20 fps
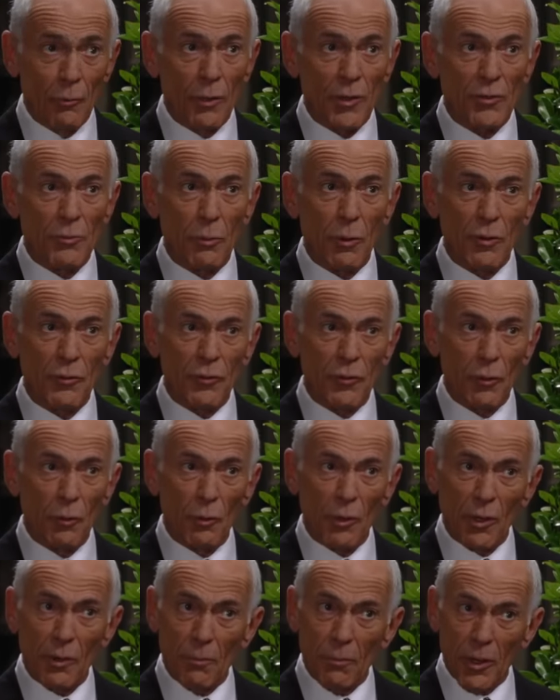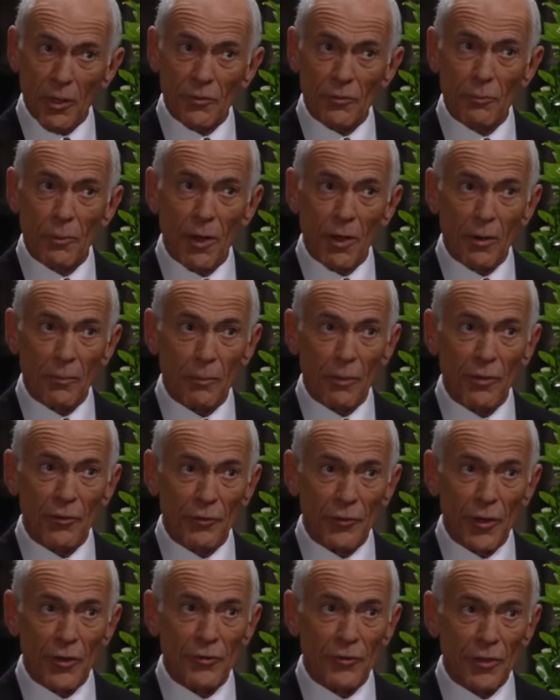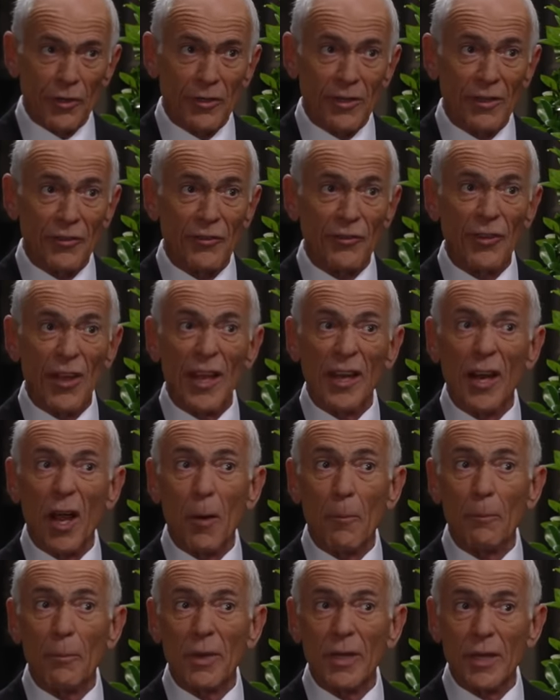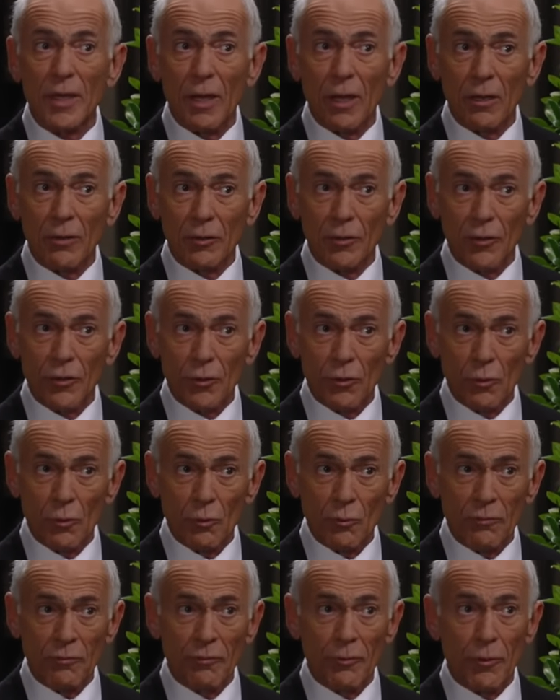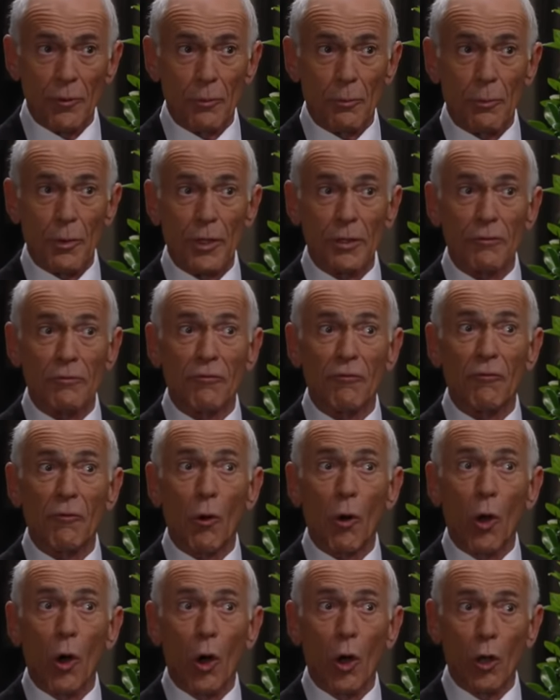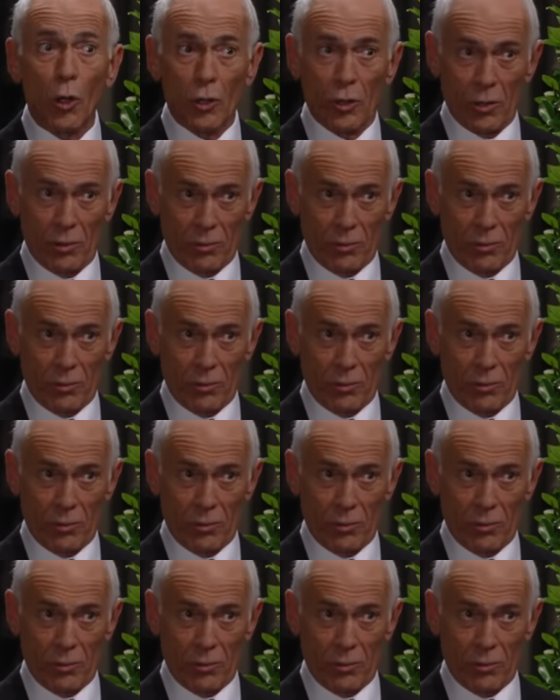which puts you in a much better position to set up ELQ for the big fall.